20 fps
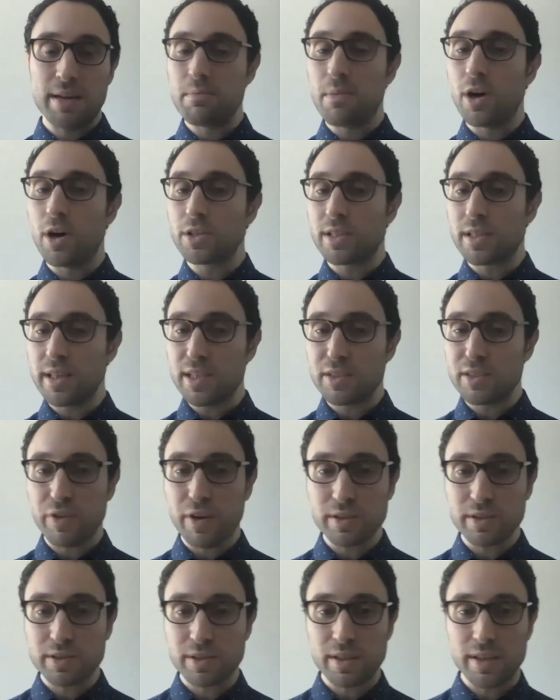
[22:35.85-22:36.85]
Most of these
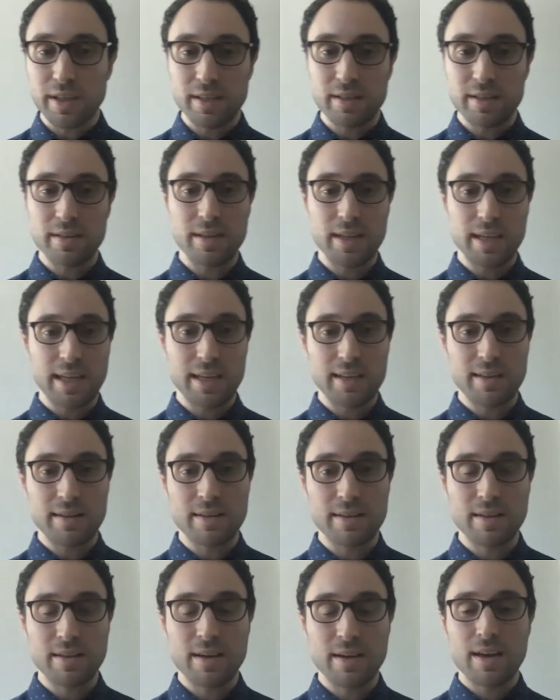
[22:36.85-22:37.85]
folks are
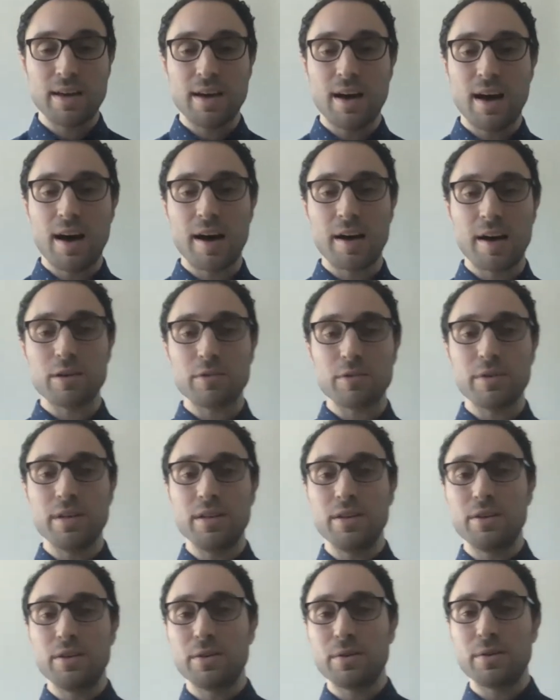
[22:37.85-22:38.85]
in auto
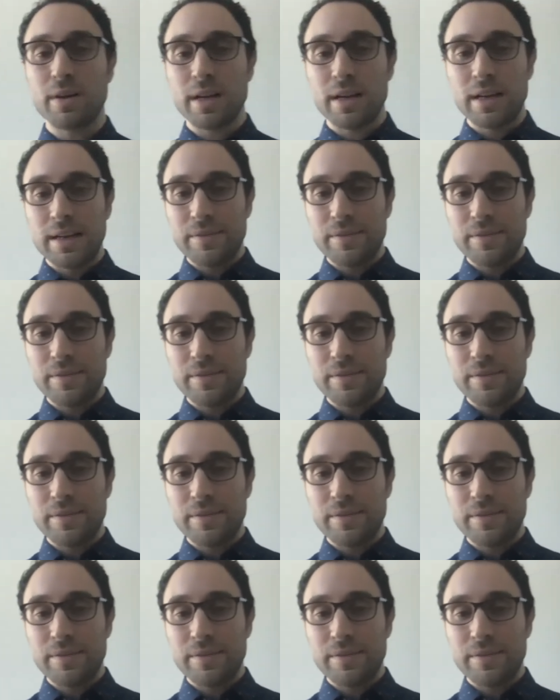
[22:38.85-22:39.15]
renew.